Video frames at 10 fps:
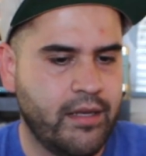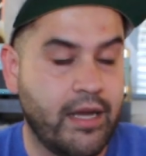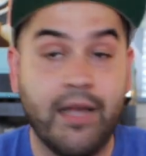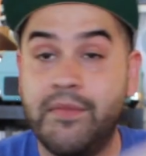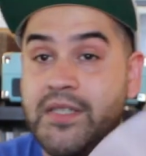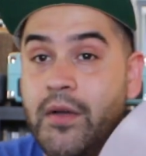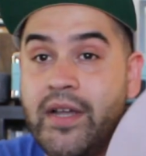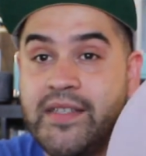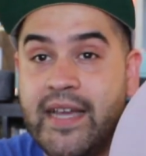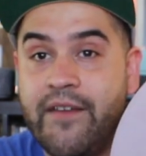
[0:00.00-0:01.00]
I am so
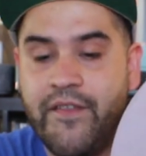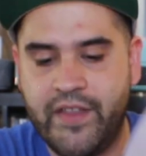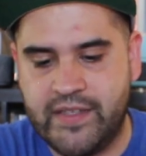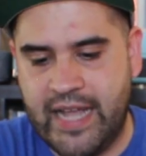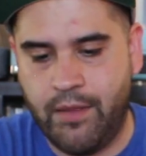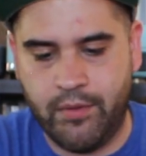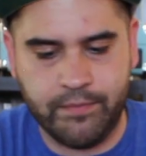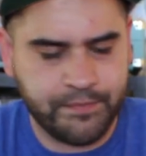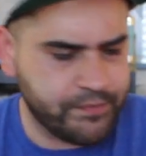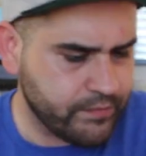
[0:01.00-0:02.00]
excited for this
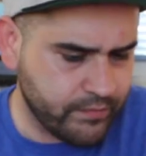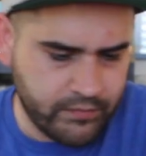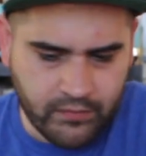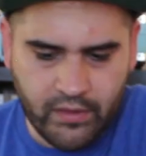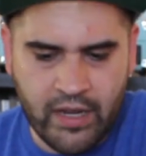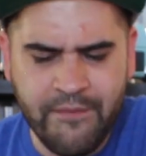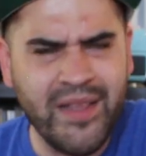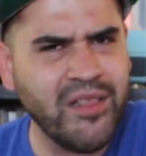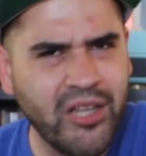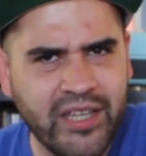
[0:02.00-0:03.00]
album. I've
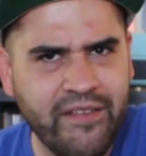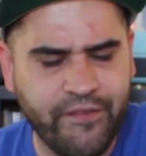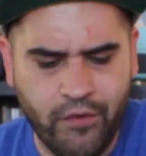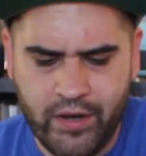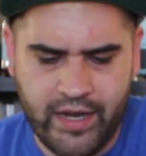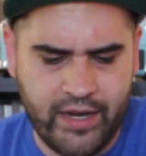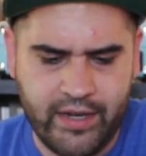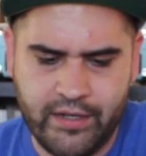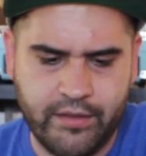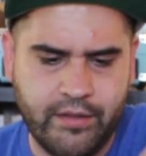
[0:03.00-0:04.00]
been looking for it
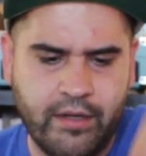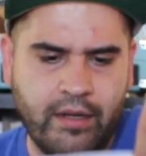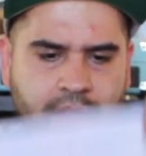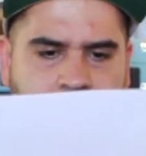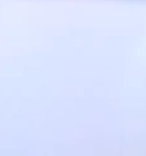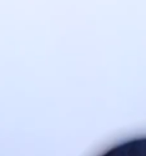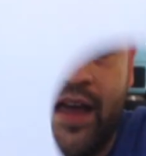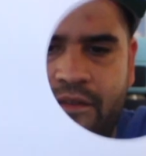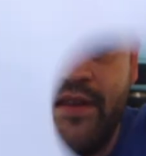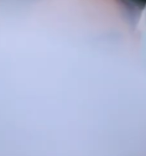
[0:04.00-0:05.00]
and
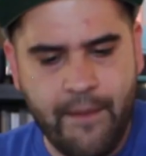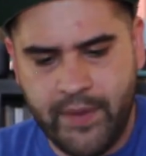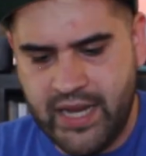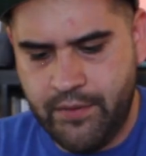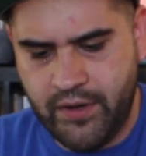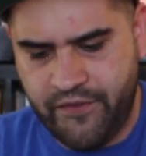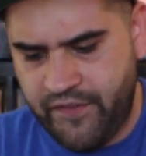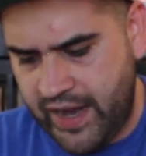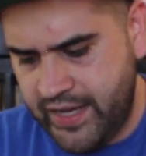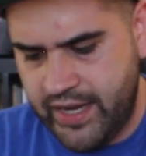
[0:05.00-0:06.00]
have not been able to
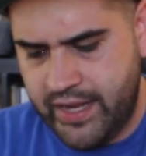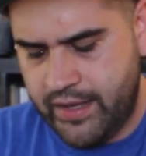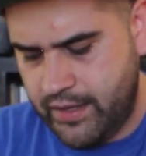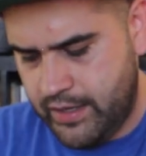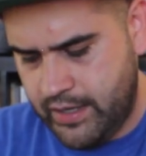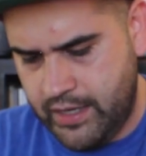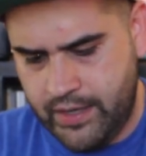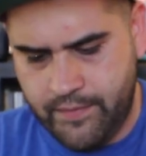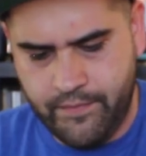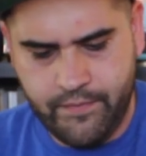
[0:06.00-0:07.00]
find it.
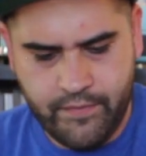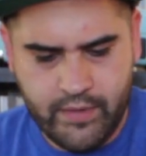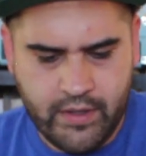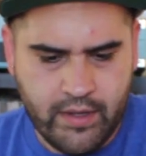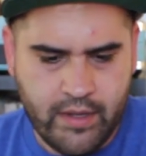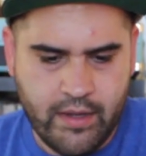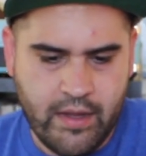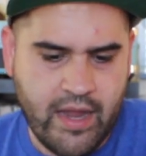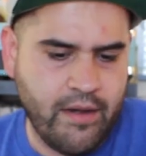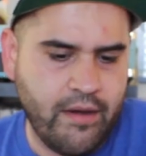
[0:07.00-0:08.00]

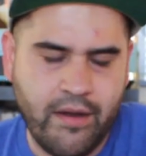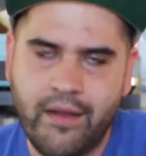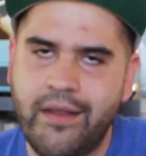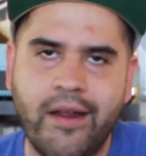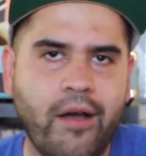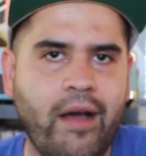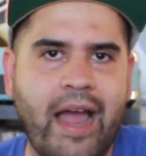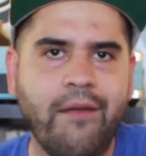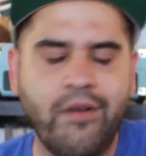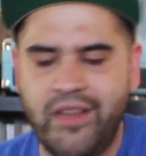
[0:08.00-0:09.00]
And you know,
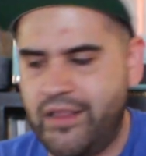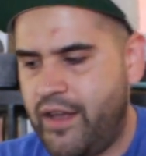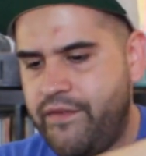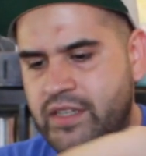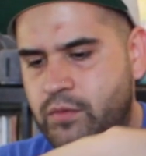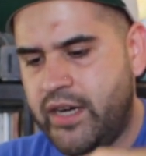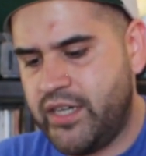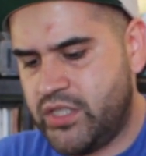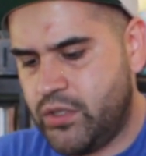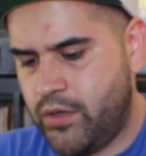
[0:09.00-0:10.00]
I really love this
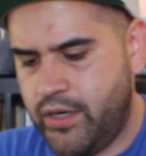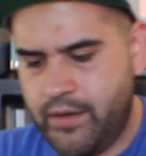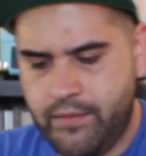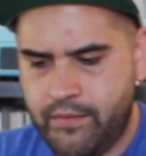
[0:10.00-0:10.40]
record store.